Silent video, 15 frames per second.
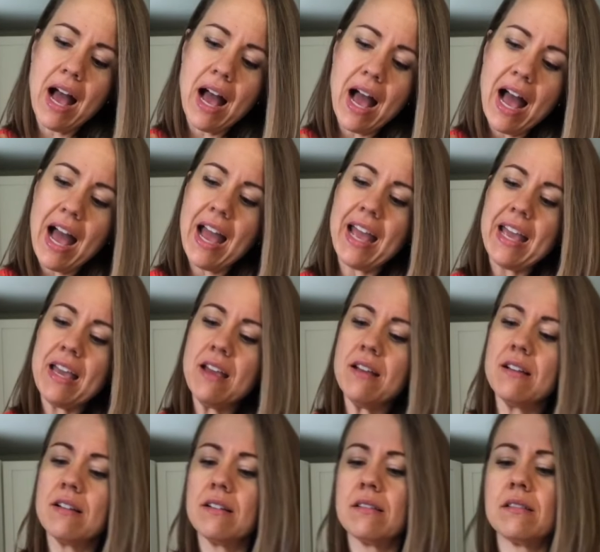I
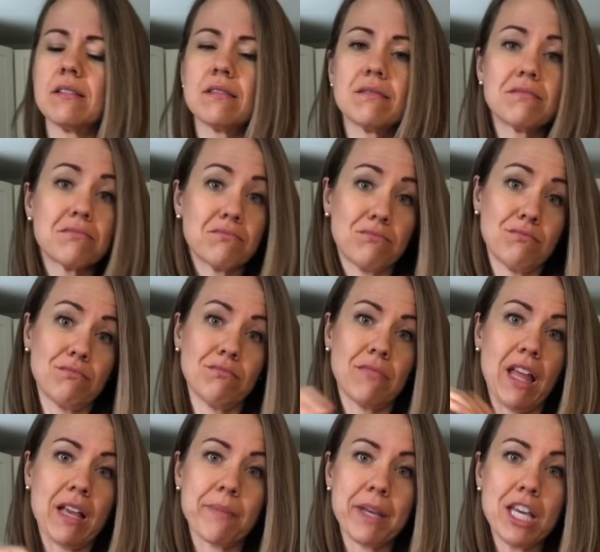
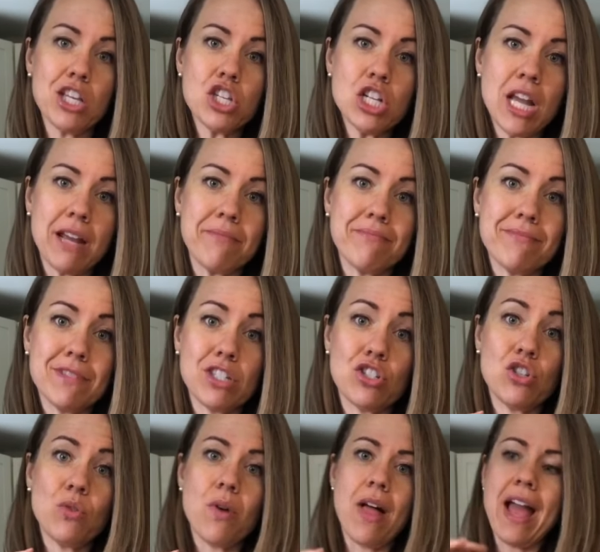like my KitchenAid. It's a
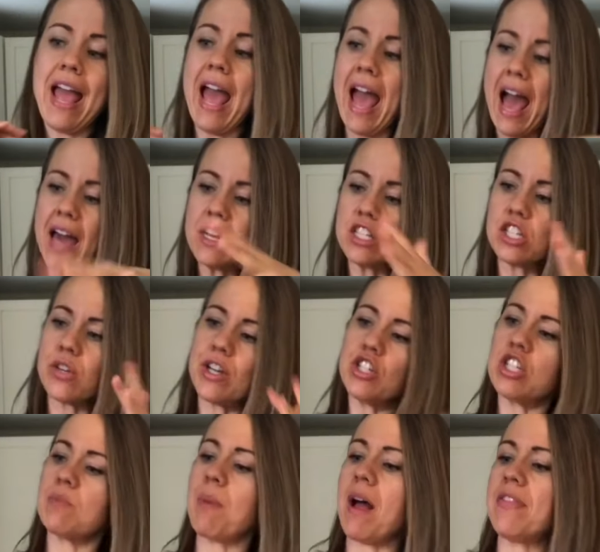tool I had, and so I
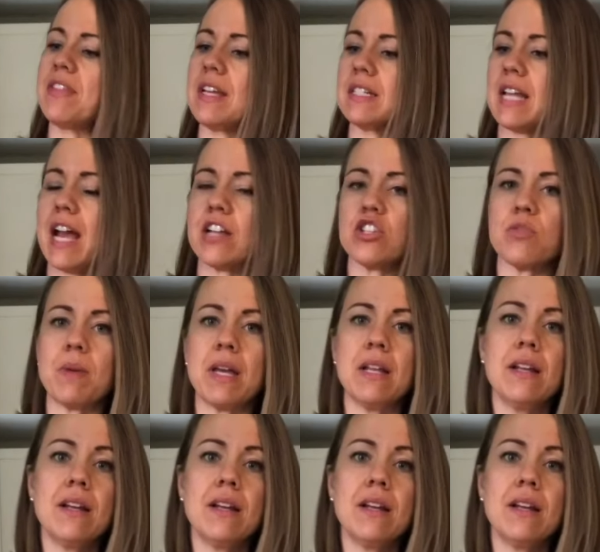just bought the attachment